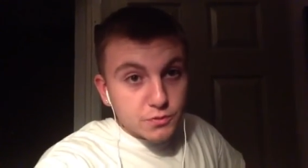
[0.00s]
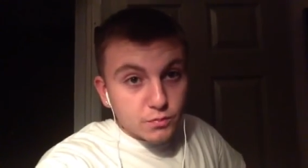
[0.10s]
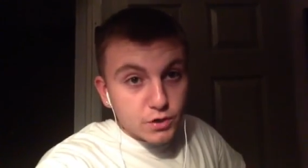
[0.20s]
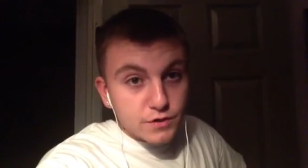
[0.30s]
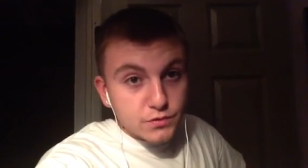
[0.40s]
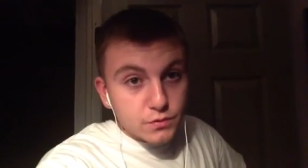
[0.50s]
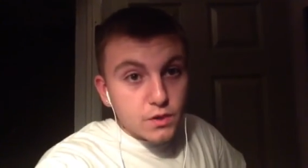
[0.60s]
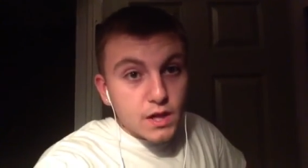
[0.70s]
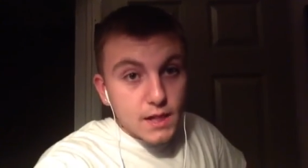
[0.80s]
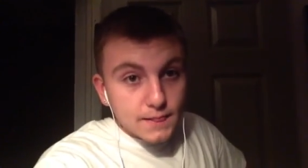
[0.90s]
with a preview.
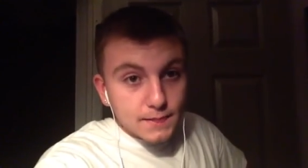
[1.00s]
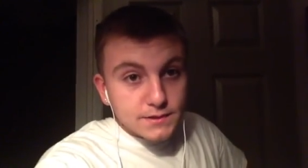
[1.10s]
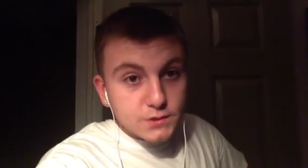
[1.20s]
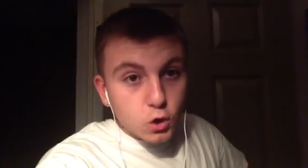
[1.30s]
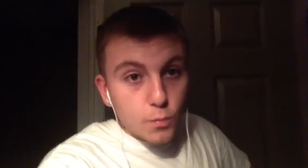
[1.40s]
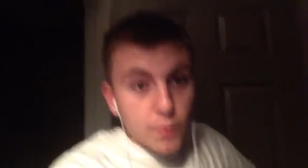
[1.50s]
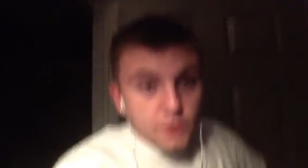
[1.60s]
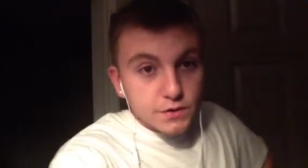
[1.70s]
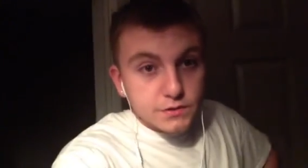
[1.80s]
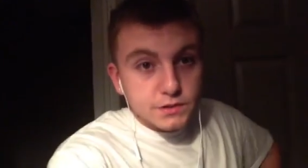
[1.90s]
Let's go,
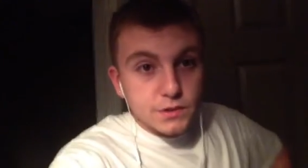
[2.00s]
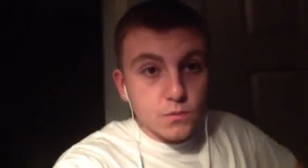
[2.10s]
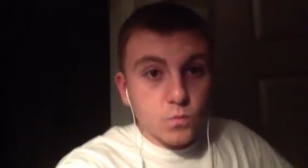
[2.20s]
Birds.